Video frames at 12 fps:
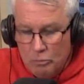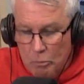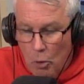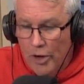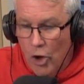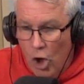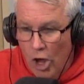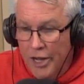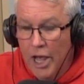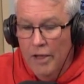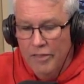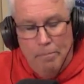this point
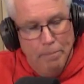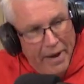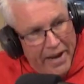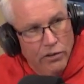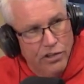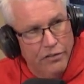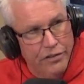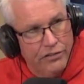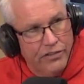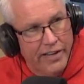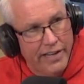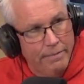on that bails on
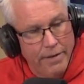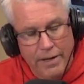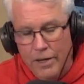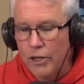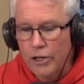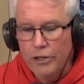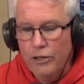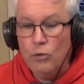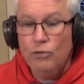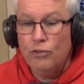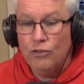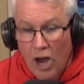this team,
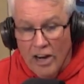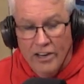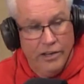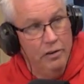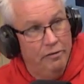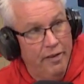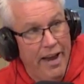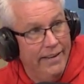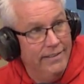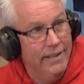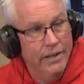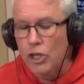you suck as a
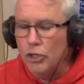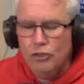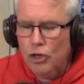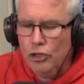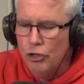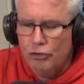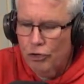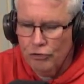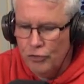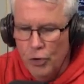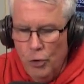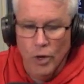fan. You
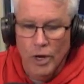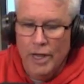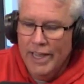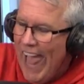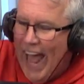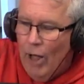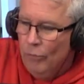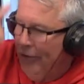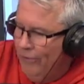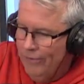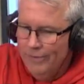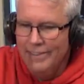just do. Out.